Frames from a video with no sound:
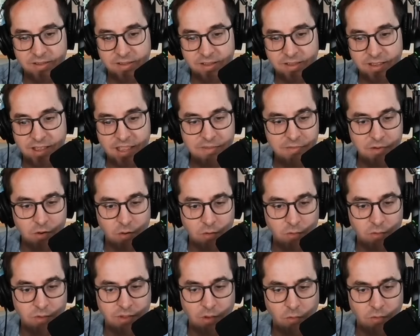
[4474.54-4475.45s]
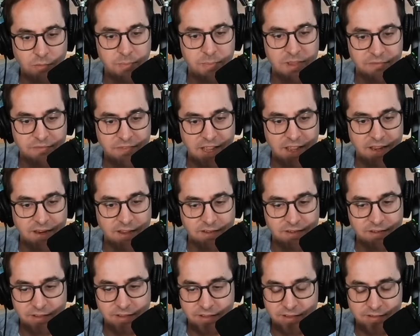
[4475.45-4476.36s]
Even old old Biff Tannen
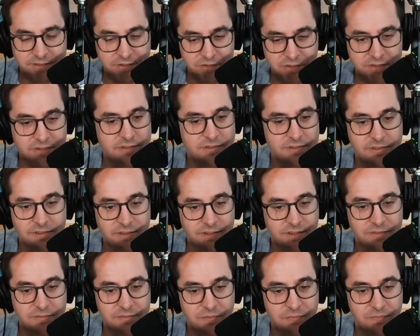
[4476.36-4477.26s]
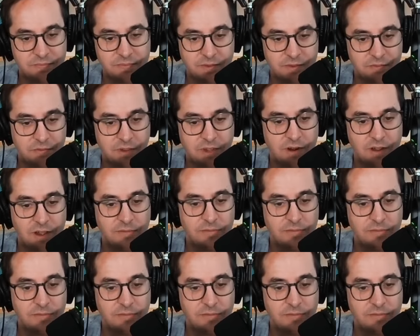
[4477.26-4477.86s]
is just fucking awful.